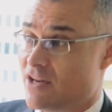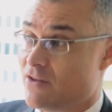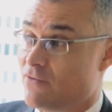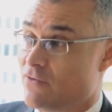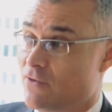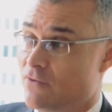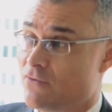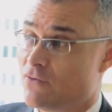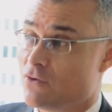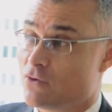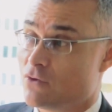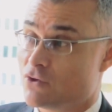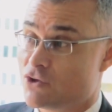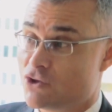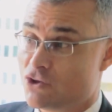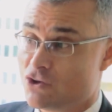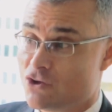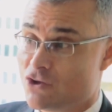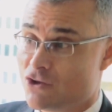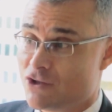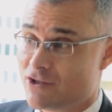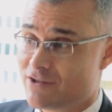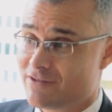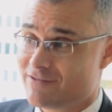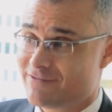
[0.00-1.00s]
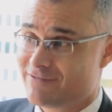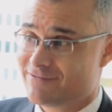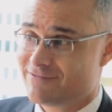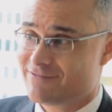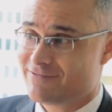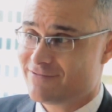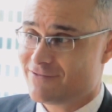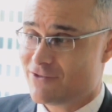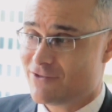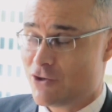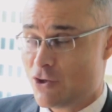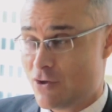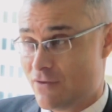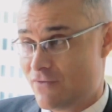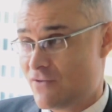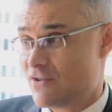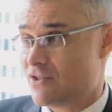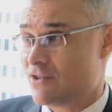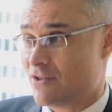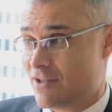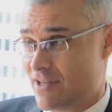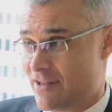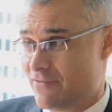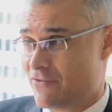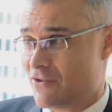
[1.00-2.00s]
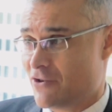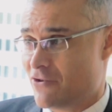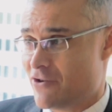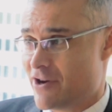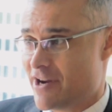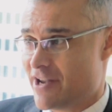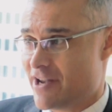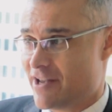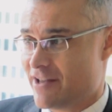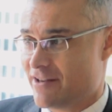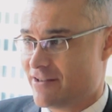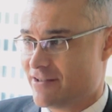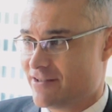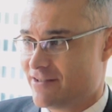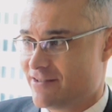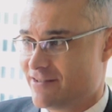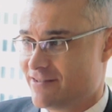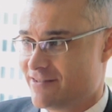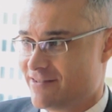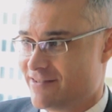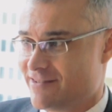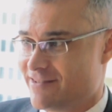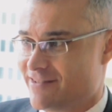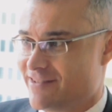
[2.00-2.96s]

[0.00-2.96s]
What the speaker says: And if you fall short, you've still left the ground.